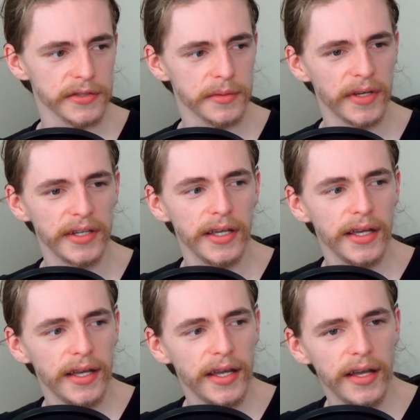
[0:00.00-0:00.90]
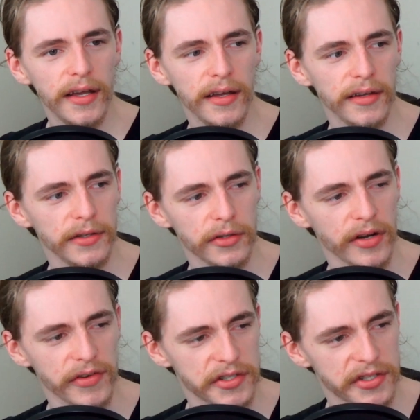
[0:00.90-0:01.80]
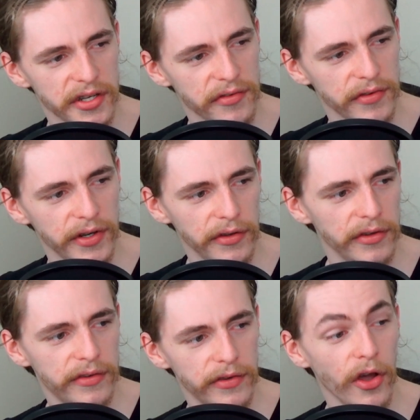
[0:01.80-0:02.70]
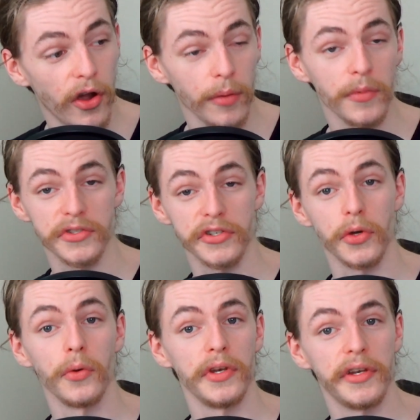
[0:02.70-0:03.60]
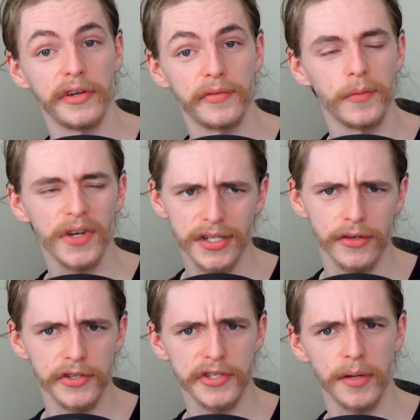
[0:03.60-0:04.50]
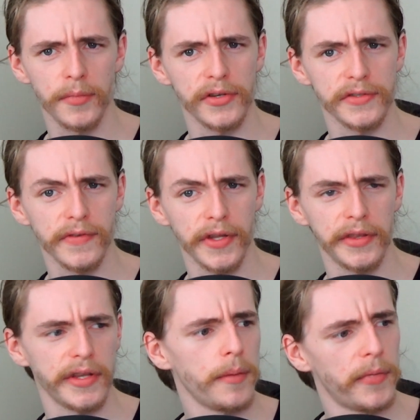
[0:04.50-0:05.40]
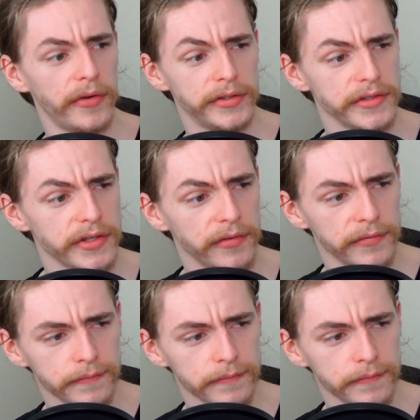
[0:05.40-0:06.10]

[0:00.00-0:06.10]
does to me. Graphics are different. The armors are totally different, which I understand because of like time periods and stuff.